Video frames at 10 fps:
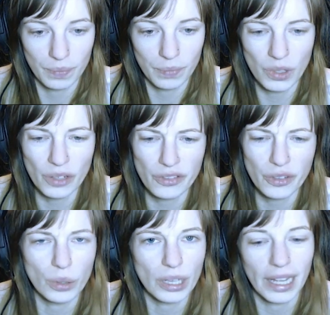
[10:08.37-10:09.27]
Not
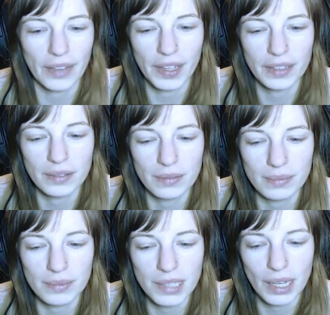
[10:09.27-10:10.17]
Full Clan, that
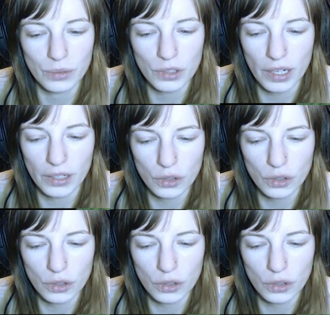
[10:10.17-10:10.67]
Sounds kind of